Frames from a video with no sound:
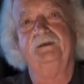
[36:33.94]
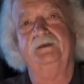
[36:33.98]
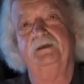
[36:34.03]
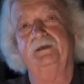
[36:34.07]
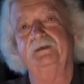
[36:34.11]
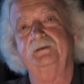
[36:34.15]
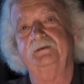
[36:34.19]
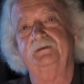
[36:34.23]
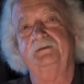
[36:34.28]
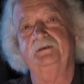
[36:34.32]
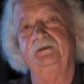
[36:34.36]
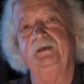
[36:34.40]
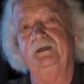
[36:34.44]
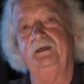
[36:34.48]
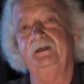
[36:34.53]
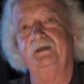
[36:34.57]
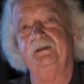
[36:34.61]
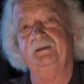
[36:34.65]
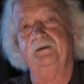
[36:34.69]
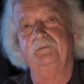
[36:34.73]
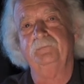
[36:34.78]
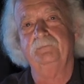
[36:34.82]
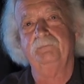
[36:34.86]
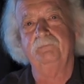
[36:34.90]
nuts and eating
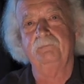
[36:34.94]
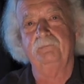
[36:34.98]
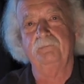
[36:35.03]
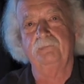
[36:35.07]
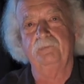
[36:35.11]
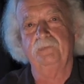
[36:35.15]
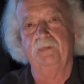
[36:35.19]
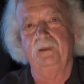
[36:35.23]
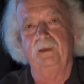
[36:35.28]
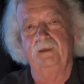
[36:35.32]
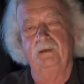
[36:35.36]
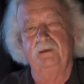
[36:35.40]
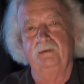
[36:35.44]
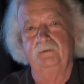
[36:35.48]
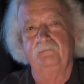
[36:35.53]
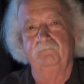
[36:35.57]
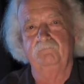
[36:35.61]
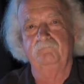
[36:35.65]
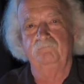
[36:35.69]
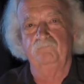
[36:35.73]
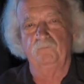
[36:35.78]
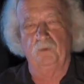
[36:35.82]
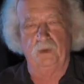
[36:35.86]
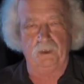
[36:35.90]
them.
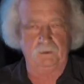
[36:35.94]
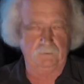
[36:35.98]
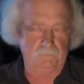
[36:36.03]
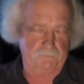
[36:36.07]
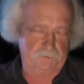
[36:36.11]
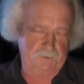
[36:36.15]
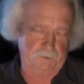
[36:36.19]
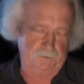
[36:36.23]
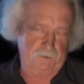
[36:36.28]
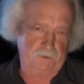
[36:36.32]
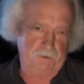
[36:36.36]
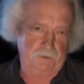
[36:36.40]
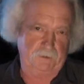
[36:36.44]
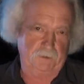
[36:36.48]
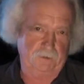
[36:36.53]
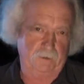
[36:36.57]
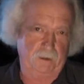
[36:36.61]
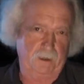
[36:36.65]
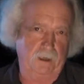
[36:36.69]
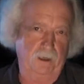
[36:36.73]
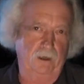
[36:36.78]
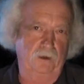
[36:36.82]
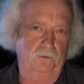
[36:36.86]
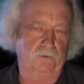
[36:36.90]
Well, said the king,
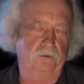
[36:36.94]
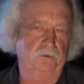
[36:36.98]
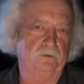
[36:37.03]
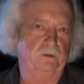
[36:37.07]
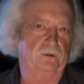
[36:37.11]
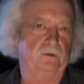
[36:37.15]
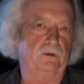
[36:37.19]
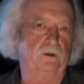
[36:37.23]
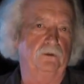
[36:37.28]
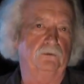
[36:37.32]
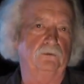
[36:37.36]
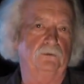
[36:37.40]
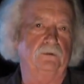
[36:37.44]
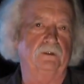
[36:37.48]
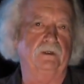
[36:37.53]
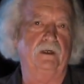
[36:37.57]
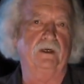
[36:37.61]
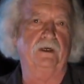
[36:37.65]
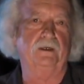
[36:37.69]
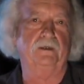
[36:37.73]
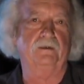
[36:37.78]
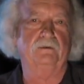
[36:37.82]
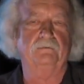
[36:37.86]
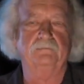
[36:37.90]
how did it go
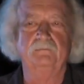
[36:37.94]
tonight?